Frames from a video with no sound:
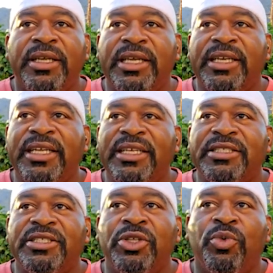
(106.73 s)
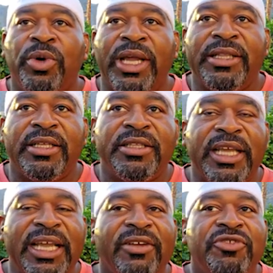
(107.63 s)
It is the way that
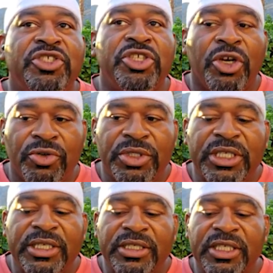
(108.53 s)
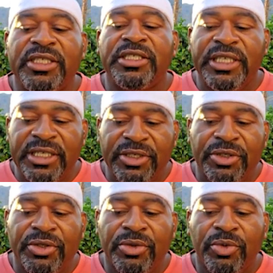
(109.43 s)
they have chosen to
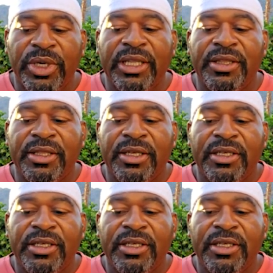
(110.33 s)
deal with